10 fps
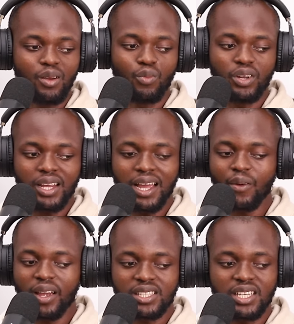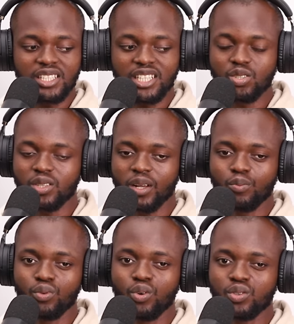But the guy right here trying to
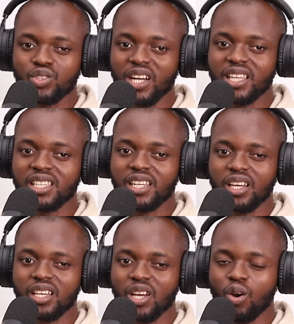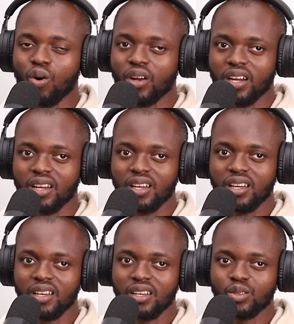like put Charlie in a, in a corner
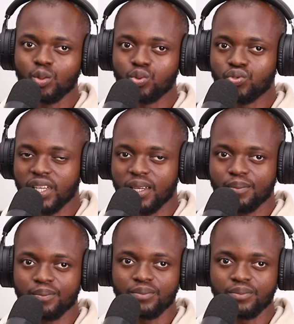to trick him.